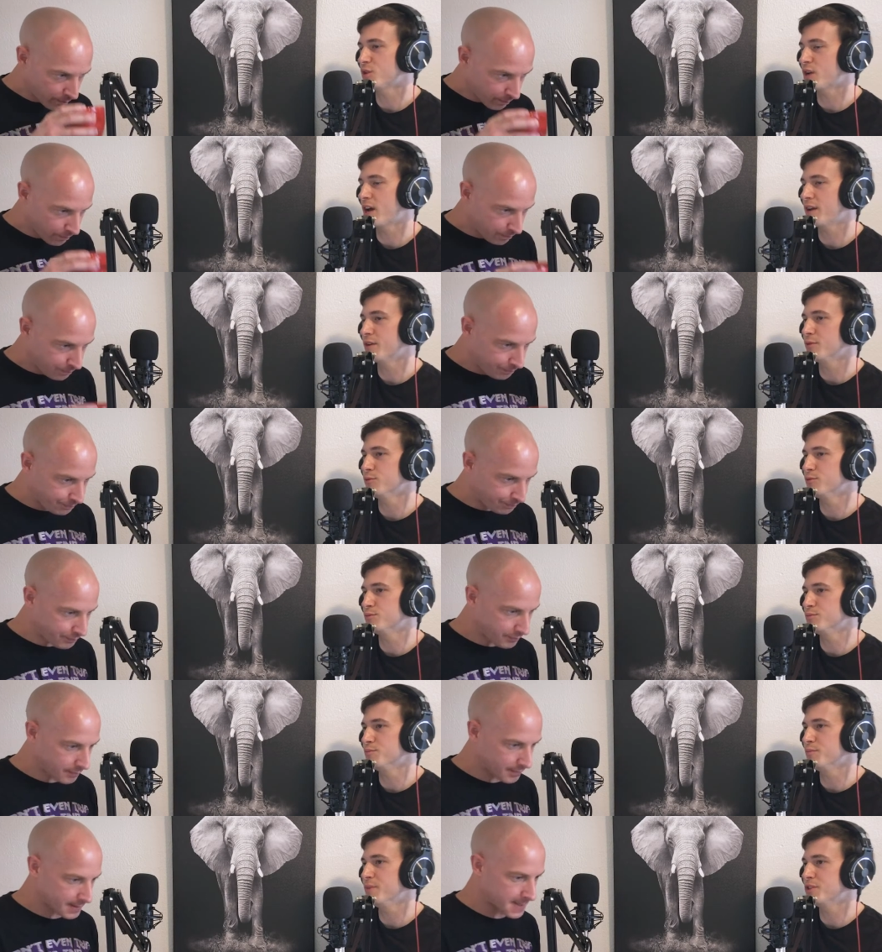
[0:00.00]
Speaker 1: kind of
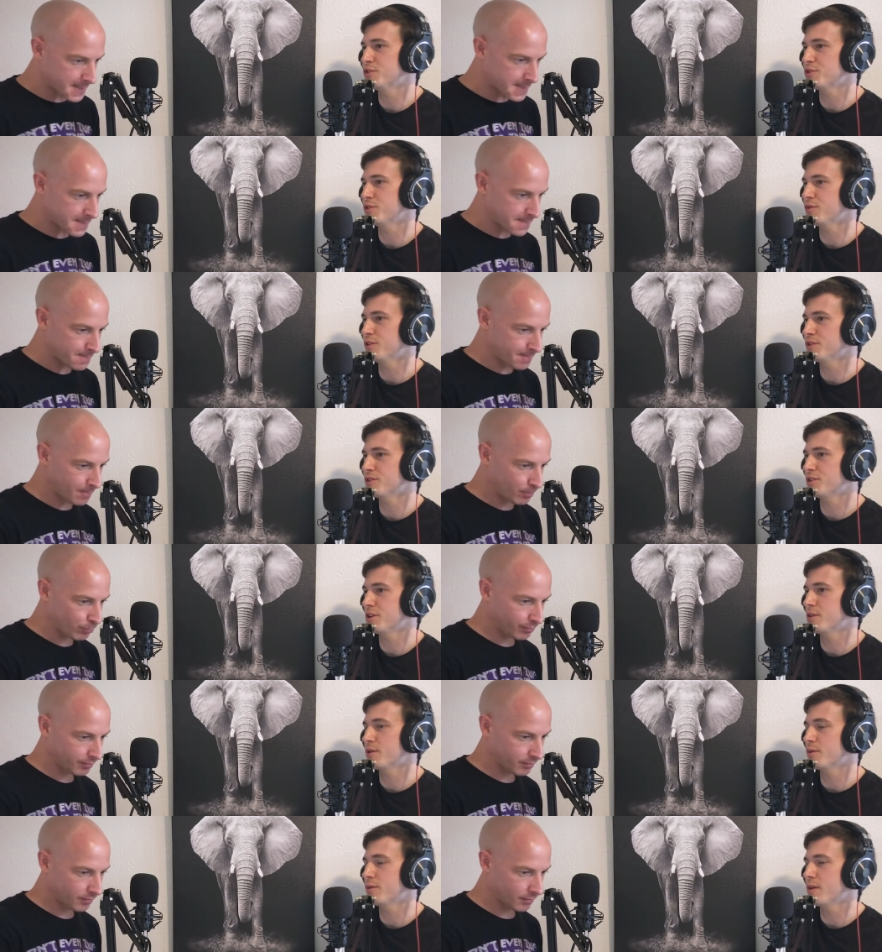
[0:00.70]
mentioned this here
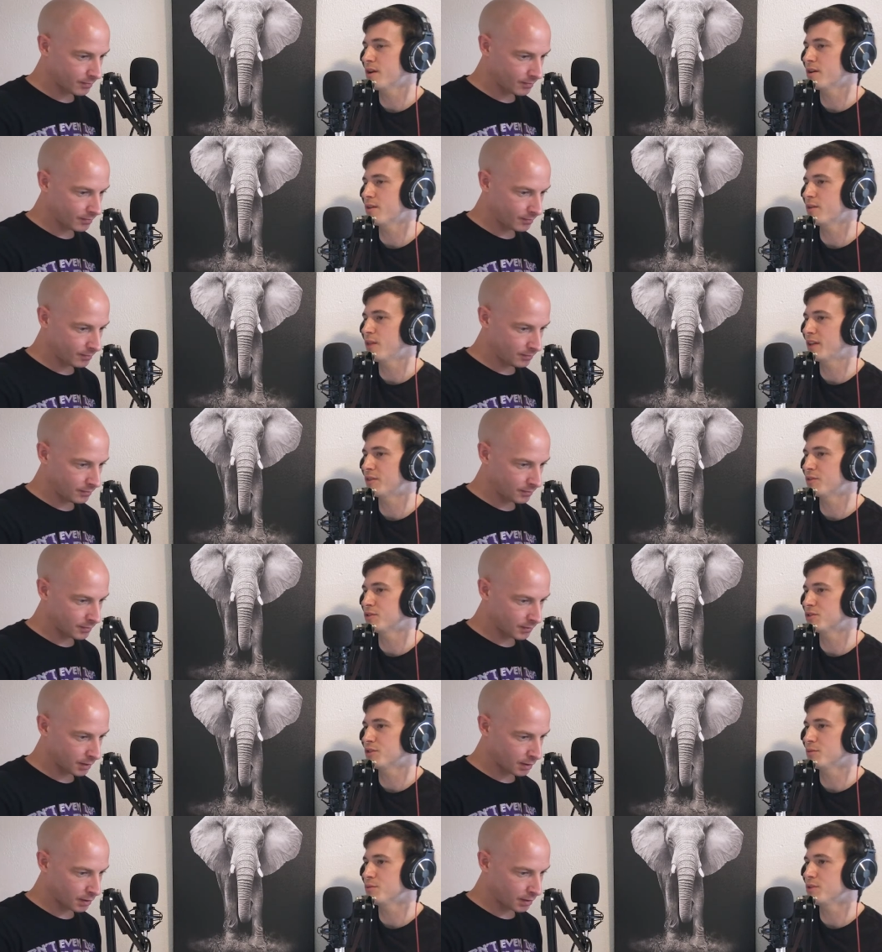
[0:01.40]
and there, like the
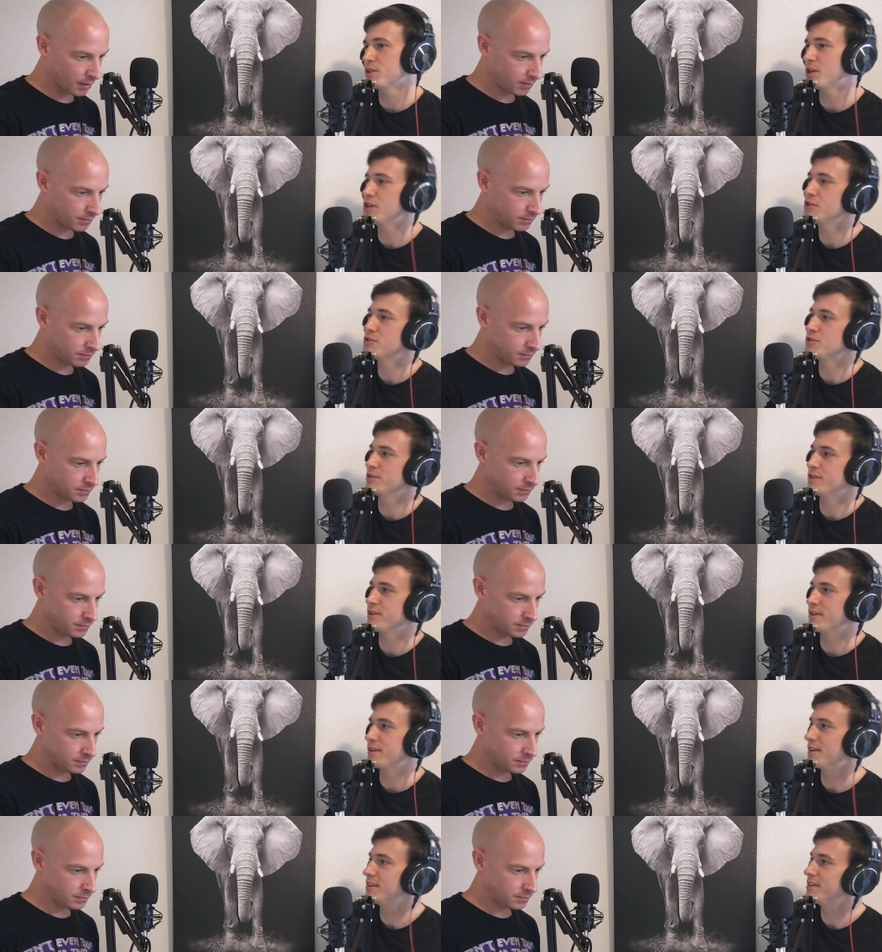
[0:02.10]
simulation
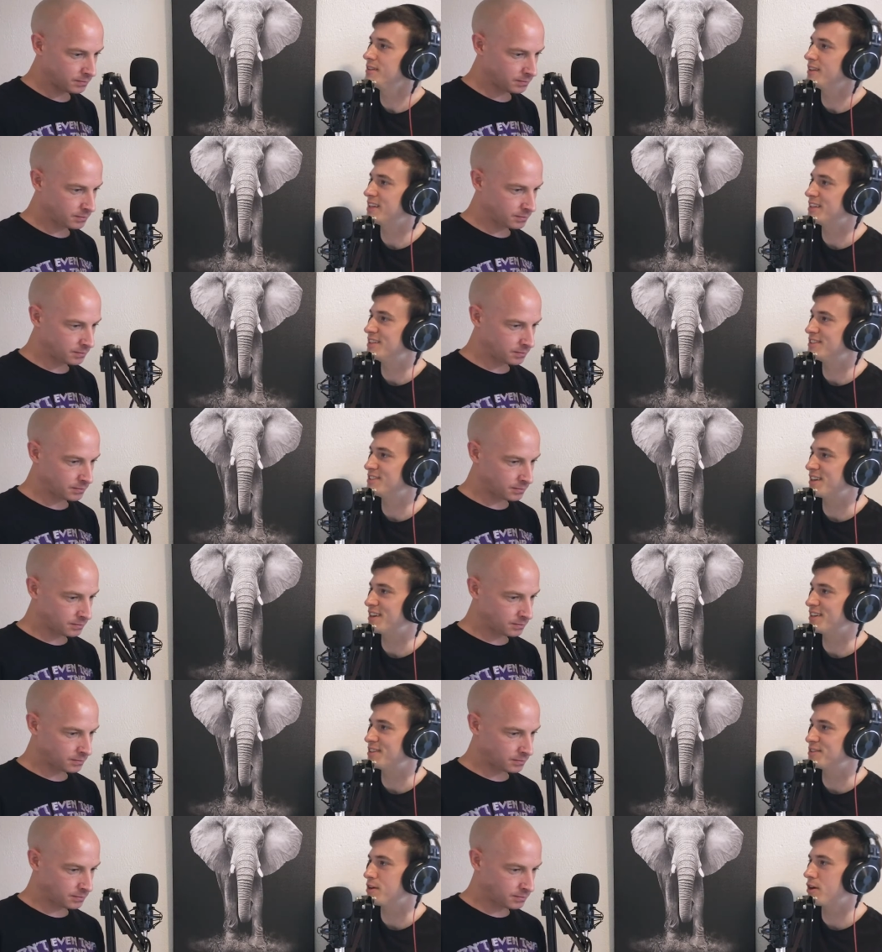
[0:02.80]
theory. Like he's kind of
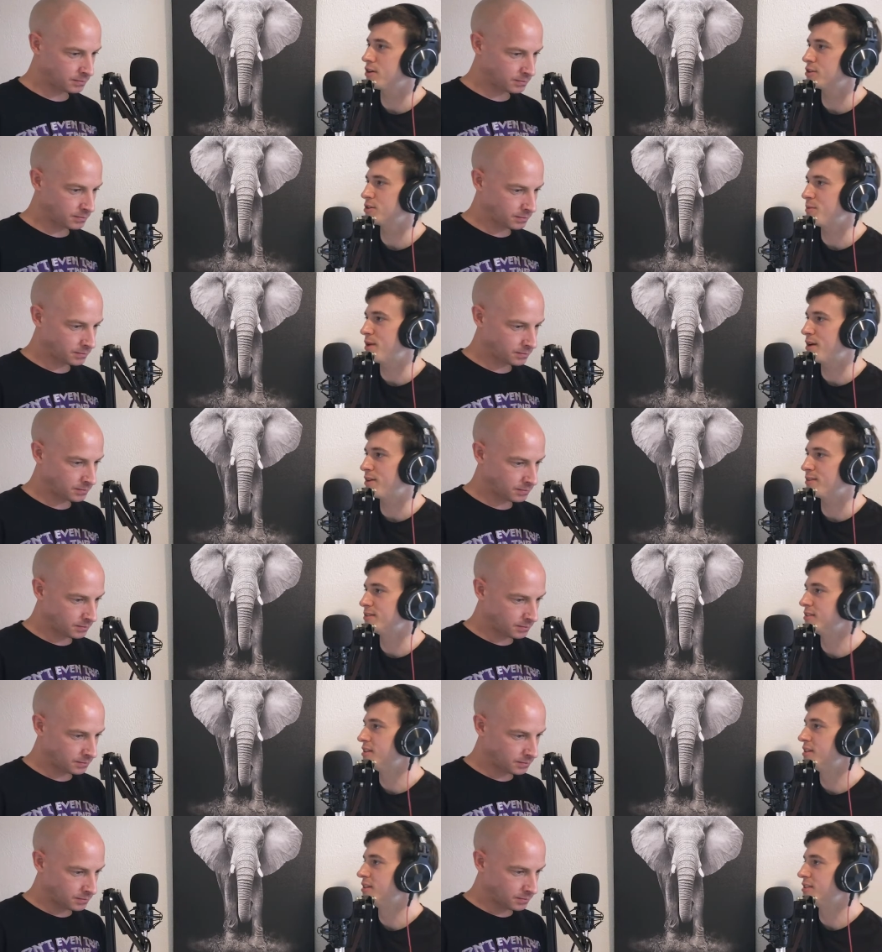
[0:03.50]
talked about
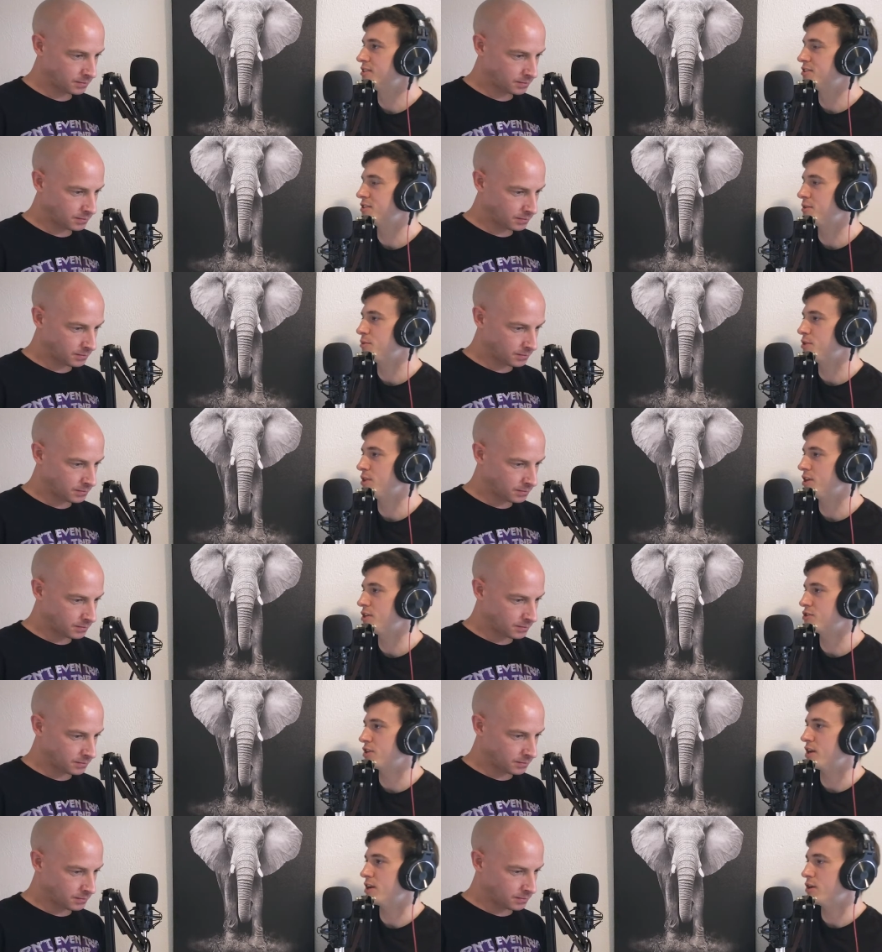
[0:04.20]
simulation.
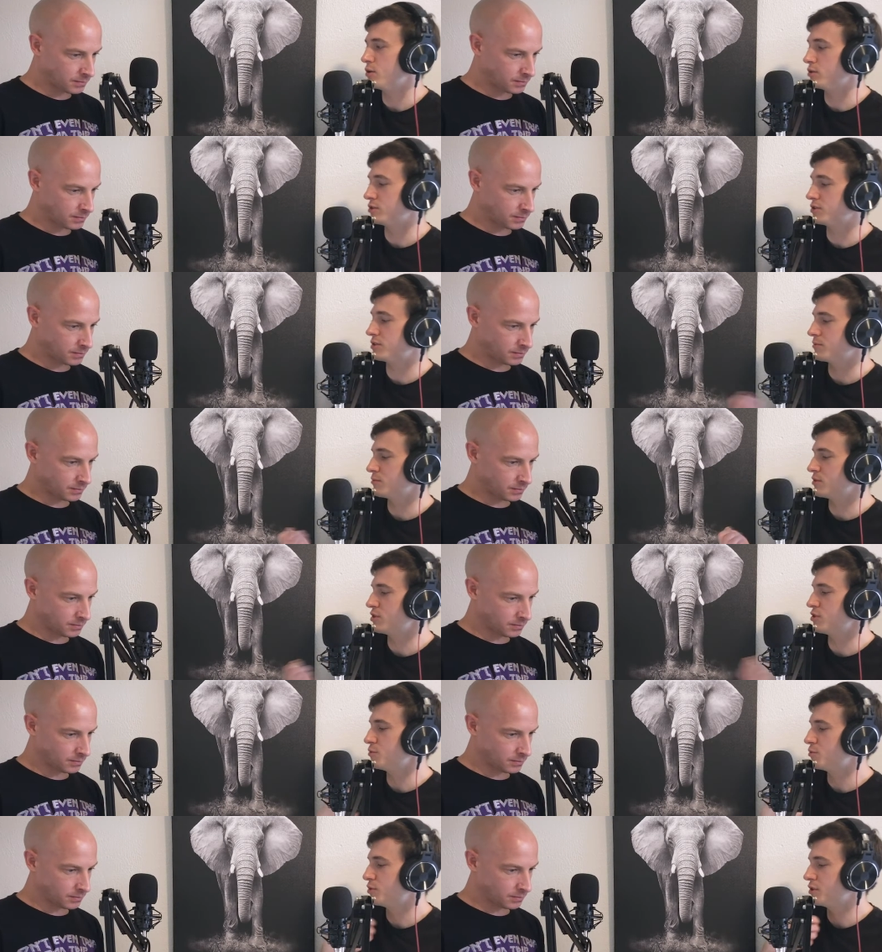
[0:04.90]
I know it's something you
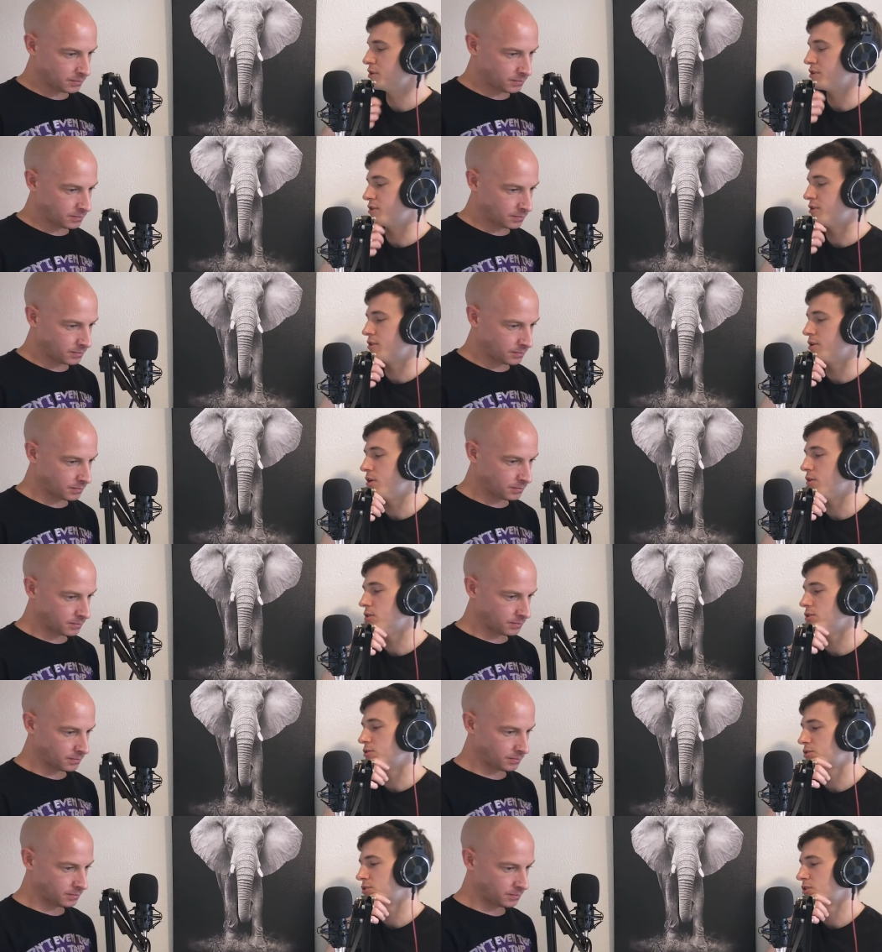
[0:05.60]
put in your
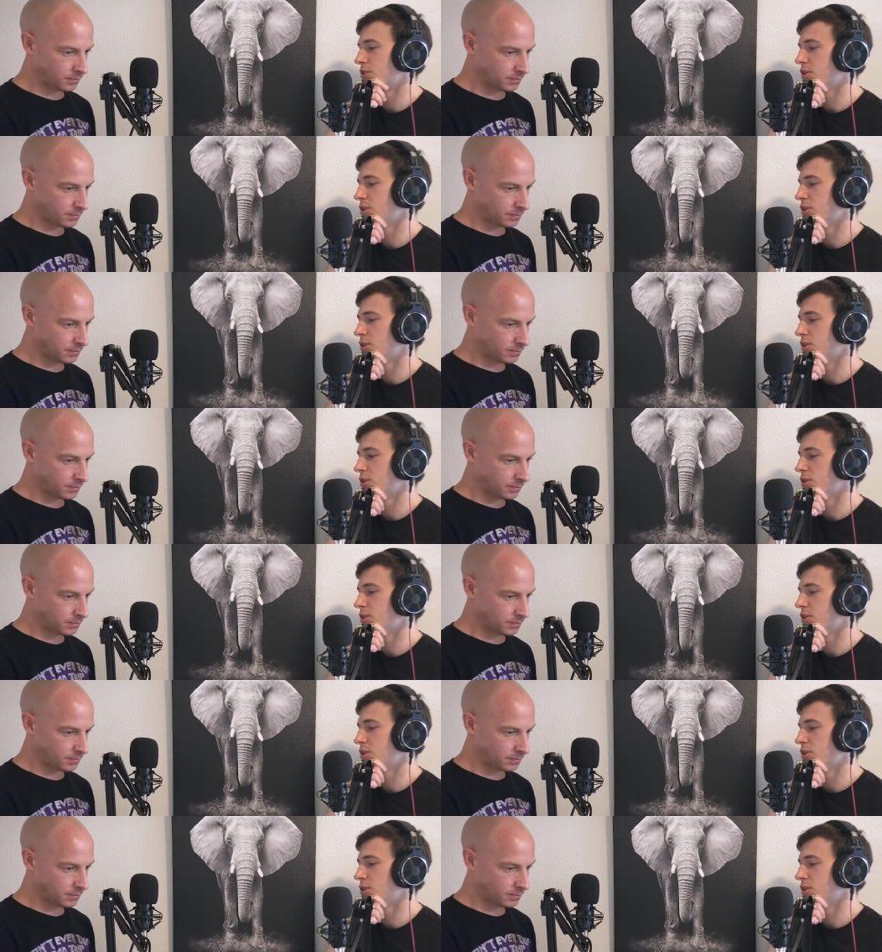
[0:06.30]
notes.